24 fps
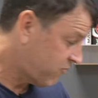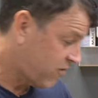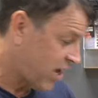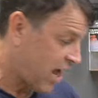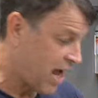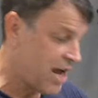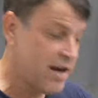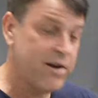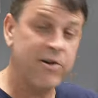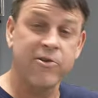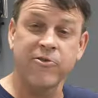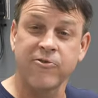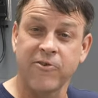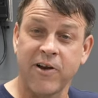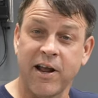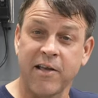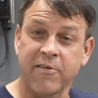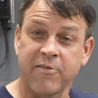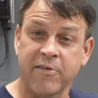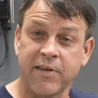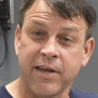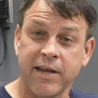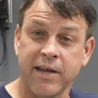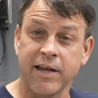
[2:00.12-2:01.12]
tire
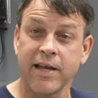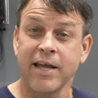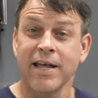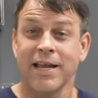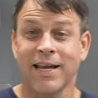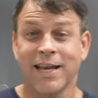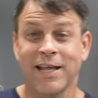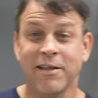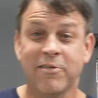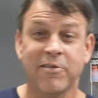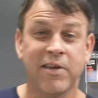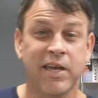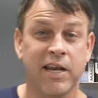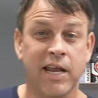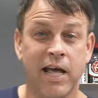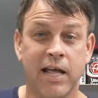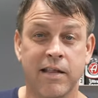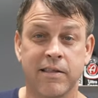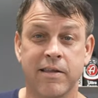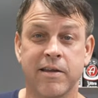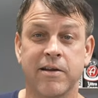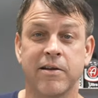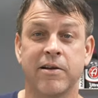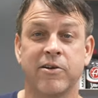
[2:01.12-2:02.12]
dressing. Let's get
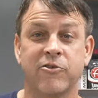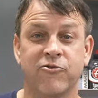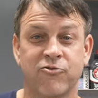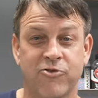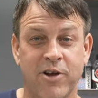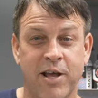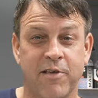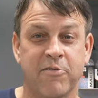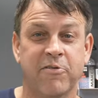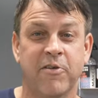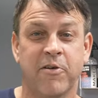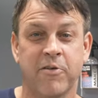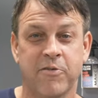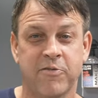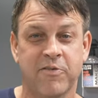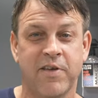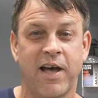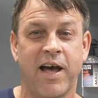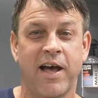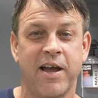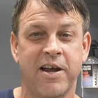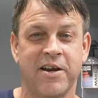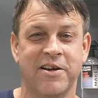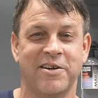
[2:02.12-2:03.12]
out there and dress those
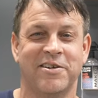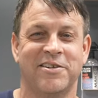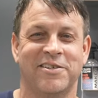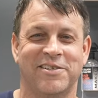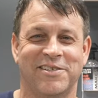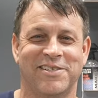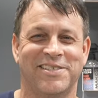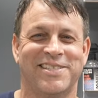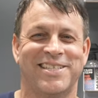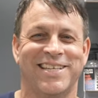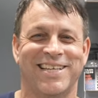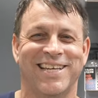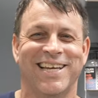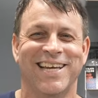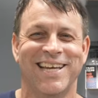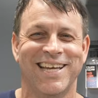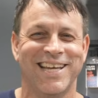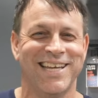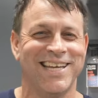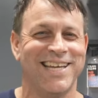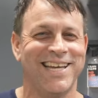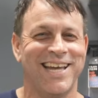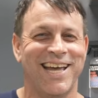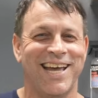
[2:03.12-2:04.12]
tires.
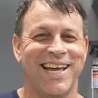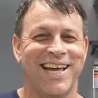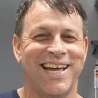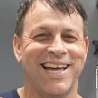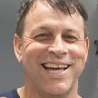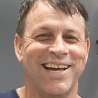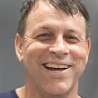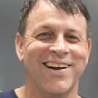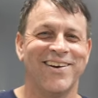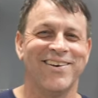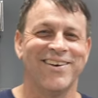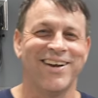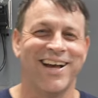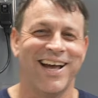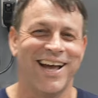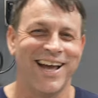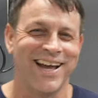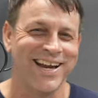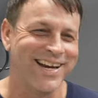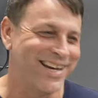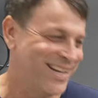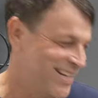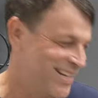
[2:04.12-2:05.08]
Yeah, all right.